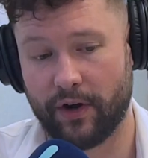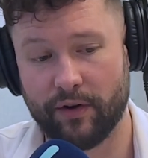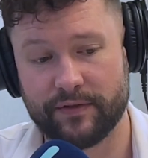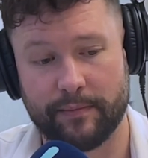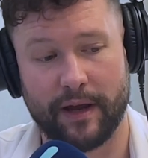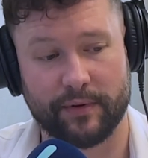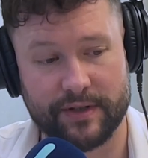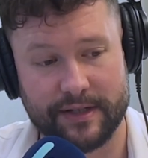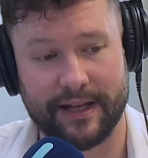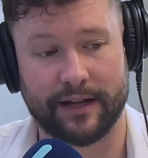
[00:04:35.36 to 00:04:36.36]
enough to be able
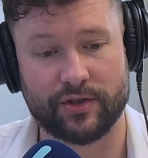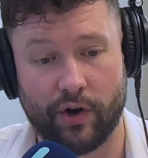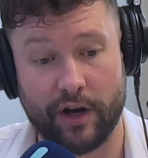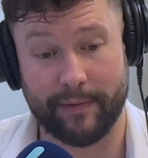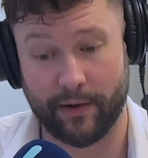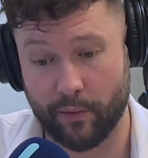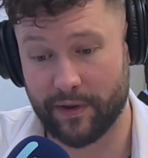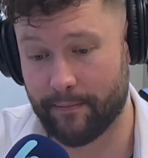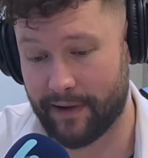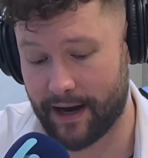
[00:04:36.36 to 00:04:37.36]
to start talking about it
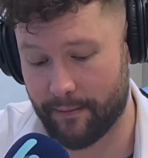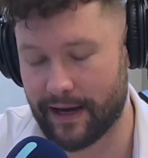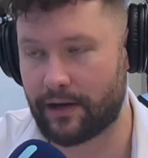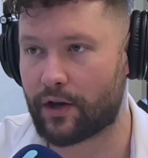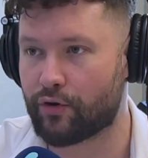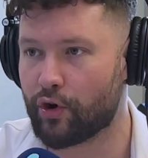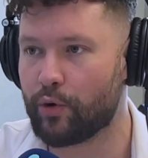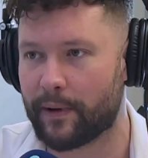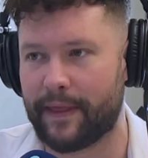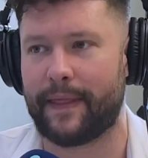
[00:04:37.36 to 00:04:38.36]
within my immediate
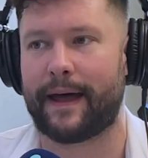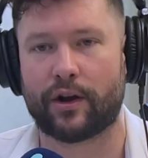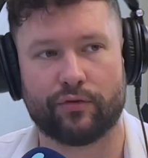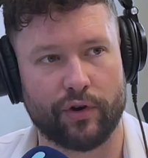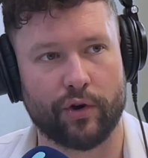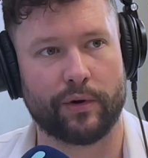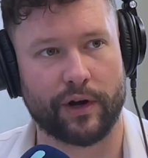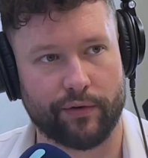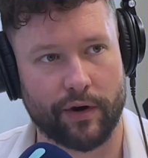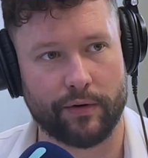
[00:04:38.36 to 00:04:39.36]
group. And then that grew
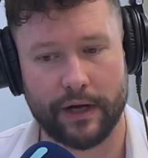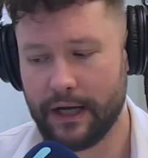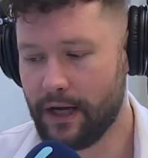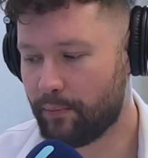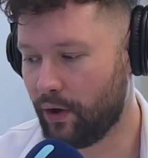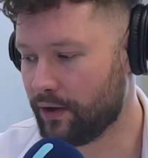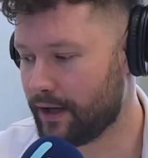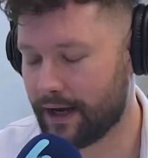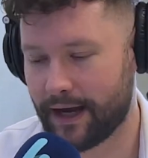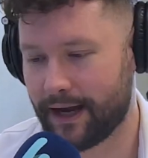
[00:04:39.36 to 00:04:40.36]
and grew. But,
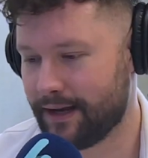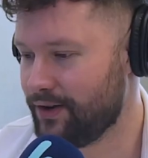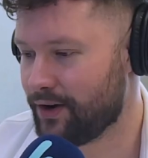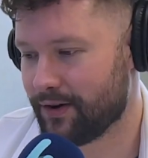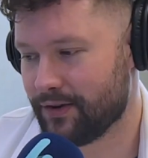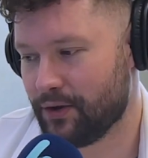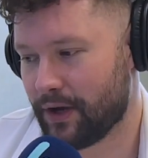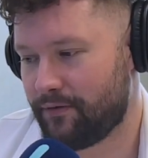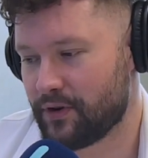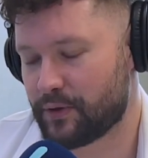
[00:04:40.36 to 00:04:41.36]

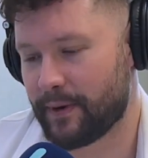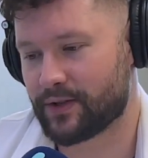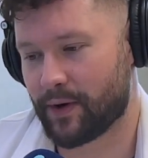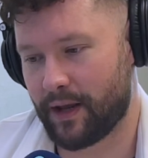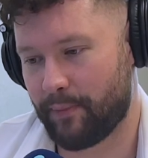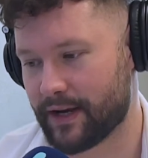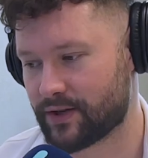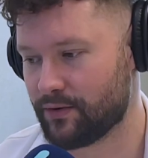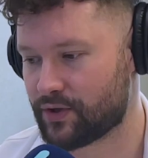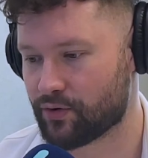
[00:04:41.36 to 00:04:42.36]
if you speak to any
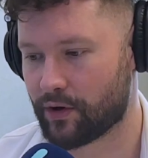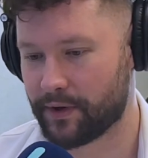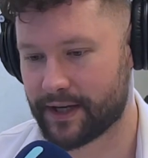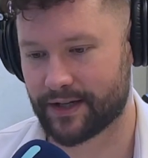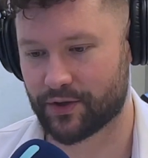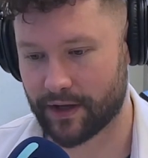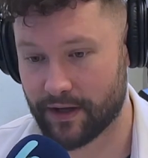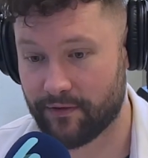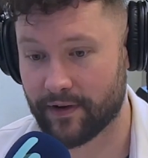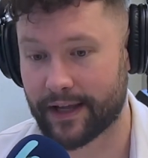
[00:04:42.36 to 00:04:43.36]
person who's struggled with their sexuality,
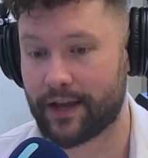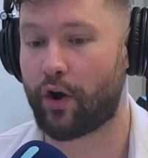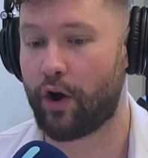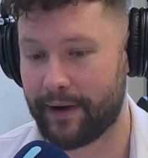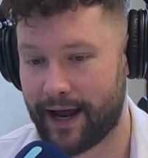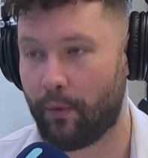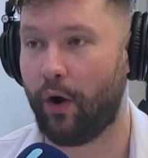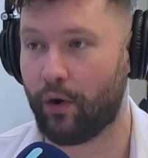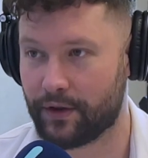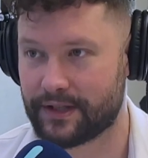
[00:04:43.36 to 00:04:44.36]
you feel like you're coming out
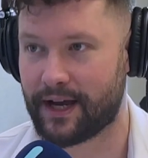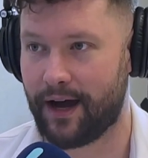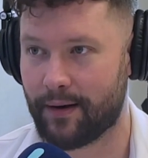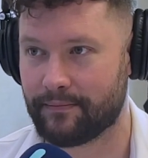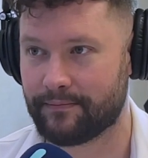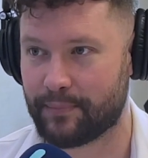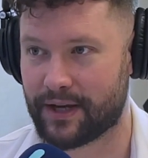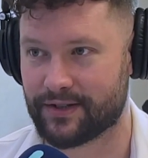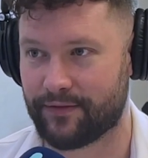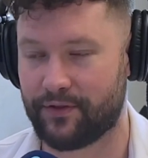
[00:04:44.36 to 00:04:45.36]
all the time.
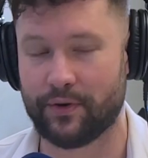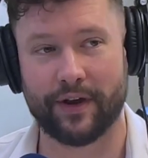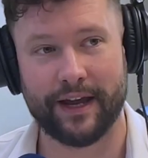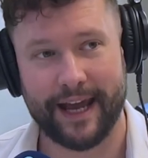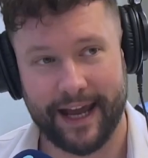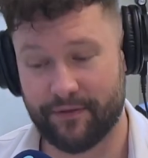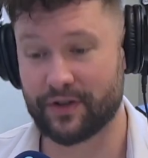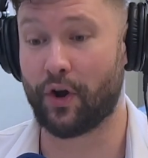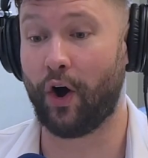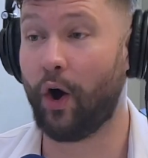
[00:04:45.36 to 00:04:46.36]
Because if
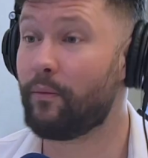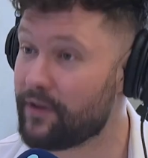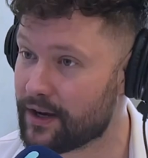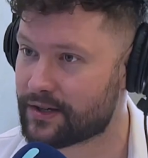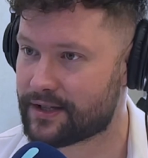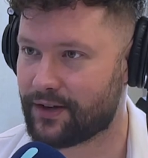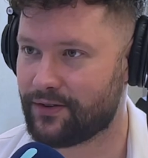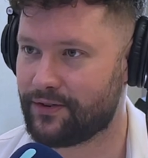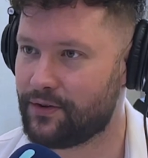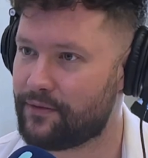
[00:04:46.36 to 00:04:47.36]
it's not obvious,
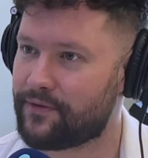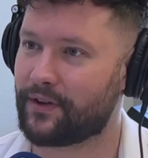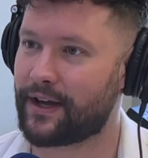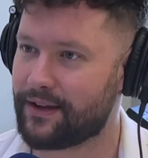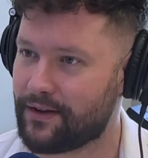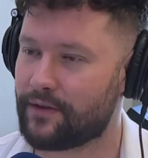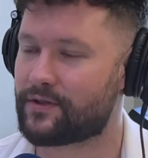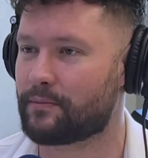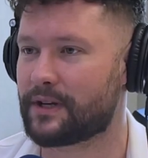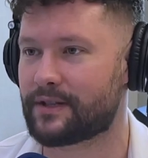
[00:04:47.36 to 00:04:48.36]
then you feel like if
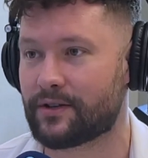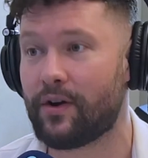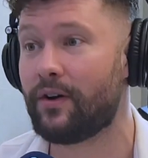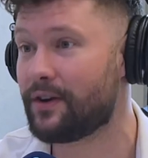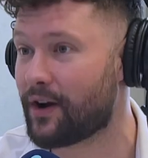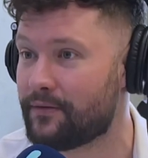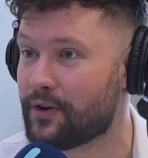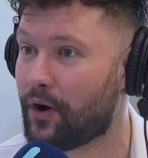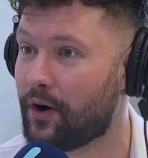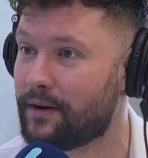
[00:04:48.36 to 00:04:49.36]
somebody says, have you
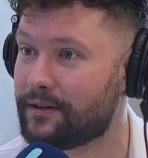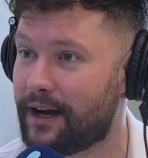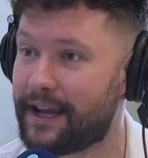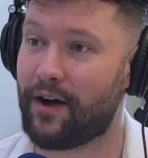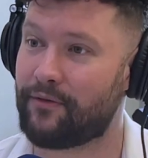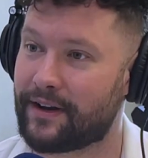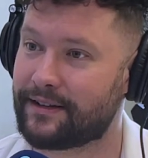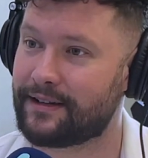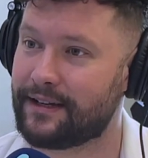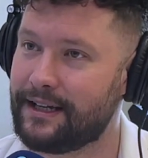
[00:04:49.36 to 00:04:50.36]
got a girlfriend?